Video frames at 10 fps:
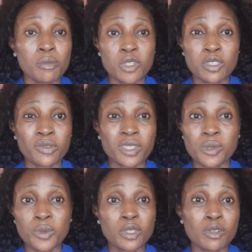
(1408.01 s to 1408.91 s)
Most of these
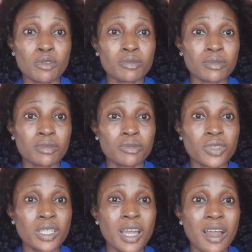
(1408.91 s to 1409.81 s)
people, they don't
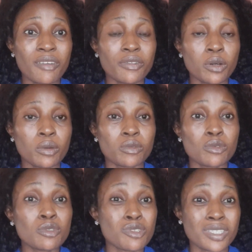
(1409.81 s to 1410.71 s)
really have
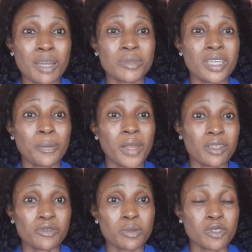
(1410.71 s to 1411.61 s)
good social media
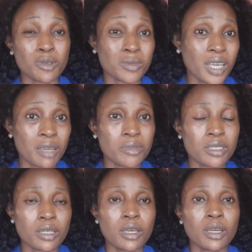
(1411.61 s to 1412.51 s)
platforms sometimes,